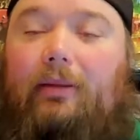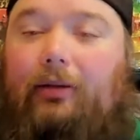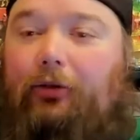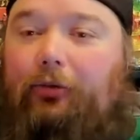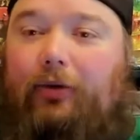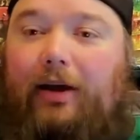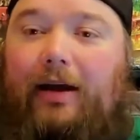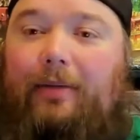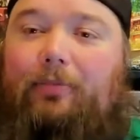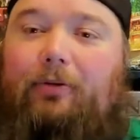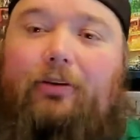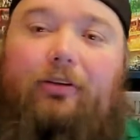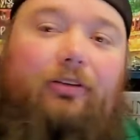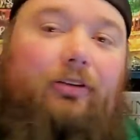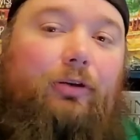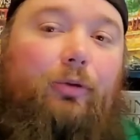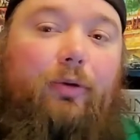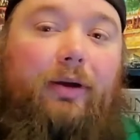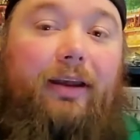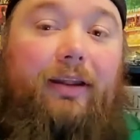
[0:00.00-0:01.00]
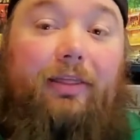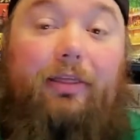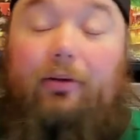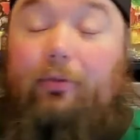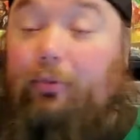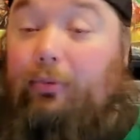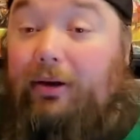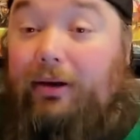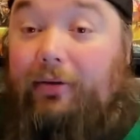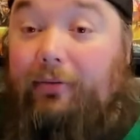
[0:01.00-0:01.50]
The Raptors, you get
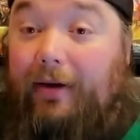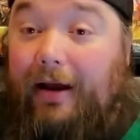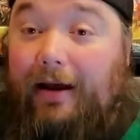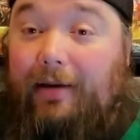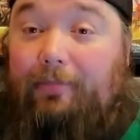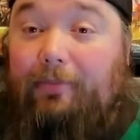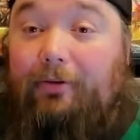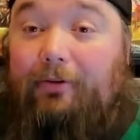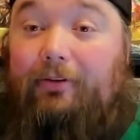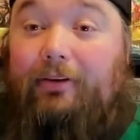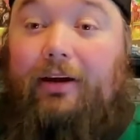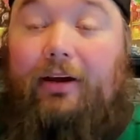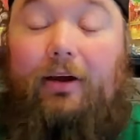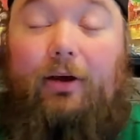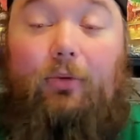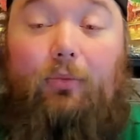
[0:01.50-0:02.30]
3 Raptors,